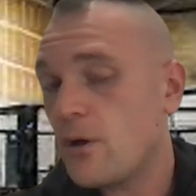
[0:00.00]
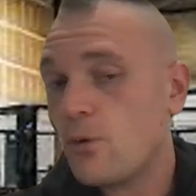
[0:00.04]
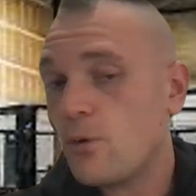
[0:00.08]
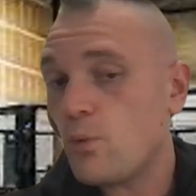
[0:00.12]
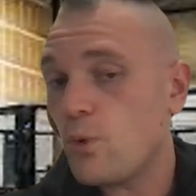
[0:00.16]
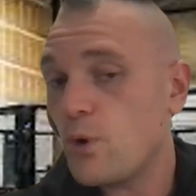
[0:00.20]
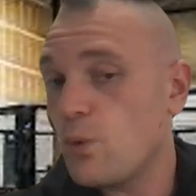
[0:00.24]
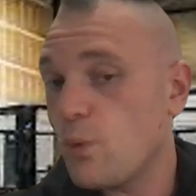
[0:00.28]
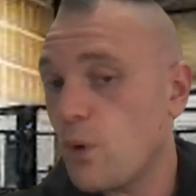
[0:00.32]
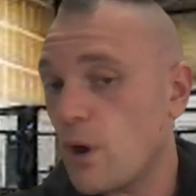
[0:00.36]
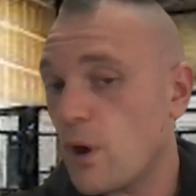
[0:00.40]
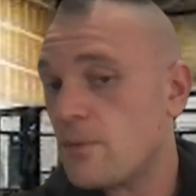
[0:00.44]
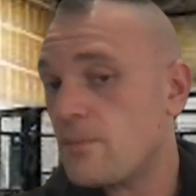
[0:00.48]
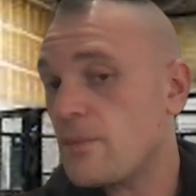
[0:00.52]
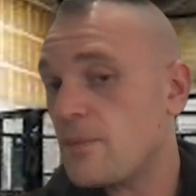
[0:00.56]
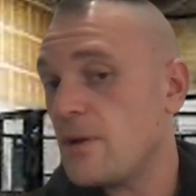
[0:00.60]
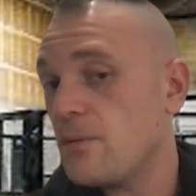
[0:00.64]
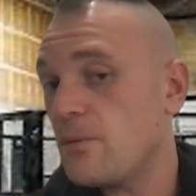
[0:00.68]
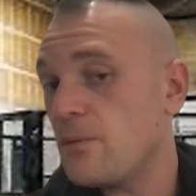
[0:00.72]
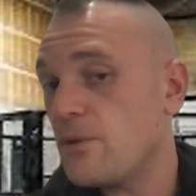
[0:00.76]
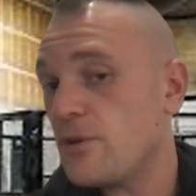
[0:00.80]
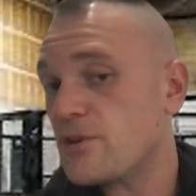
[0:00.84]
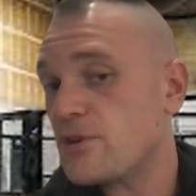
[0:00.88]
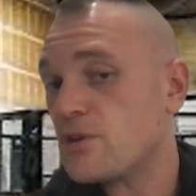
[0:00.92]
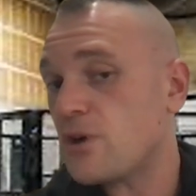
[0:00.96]
We want to be
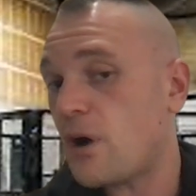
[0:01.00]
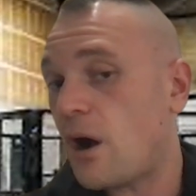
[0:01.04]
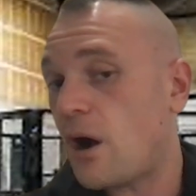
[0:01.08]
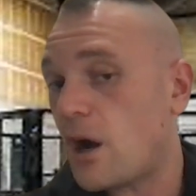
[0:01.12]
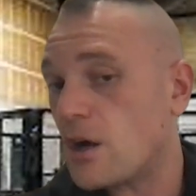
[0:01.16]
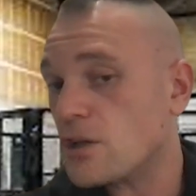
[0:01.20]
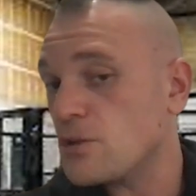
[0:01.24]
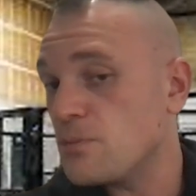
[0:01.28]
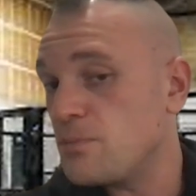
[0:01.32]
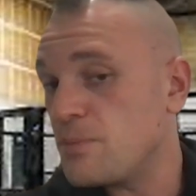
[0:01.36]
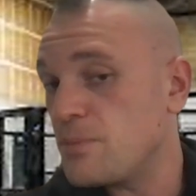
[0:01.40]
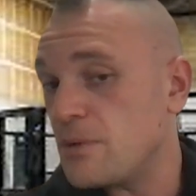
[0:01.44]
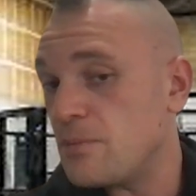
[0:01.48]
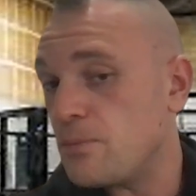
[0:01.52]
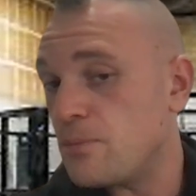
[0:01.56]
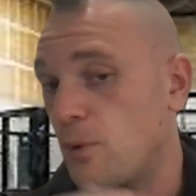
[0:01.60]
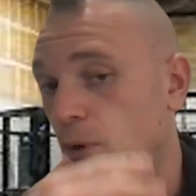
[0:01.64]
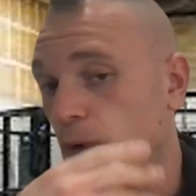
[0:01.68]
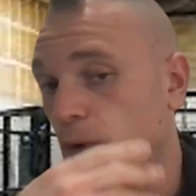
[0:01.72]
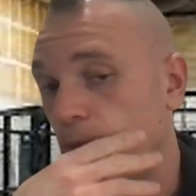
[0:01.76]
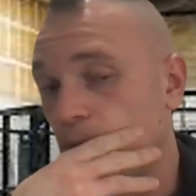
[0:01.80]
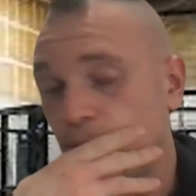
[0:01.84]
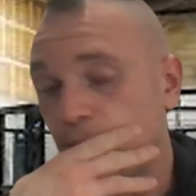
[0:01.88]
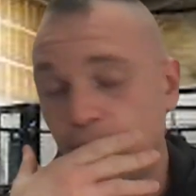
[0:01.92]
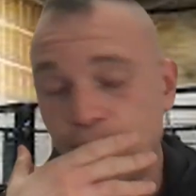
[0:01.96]
able to talk to
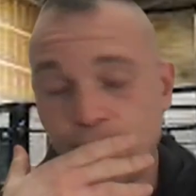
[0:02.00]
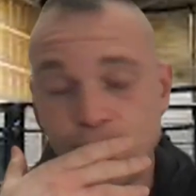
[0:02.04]
people